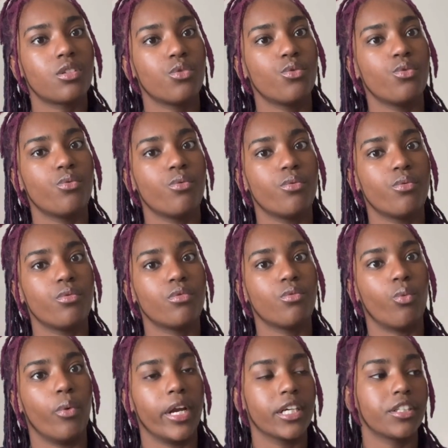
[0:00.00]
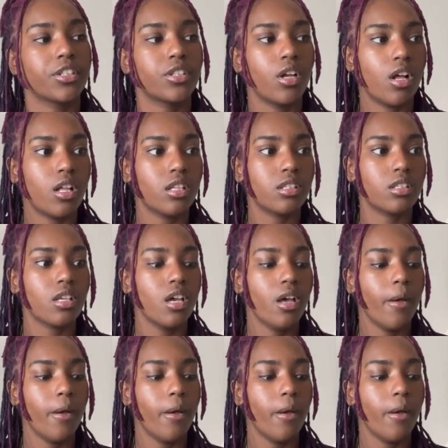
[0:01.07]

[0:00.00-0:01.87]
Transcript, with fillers: to wear shawls,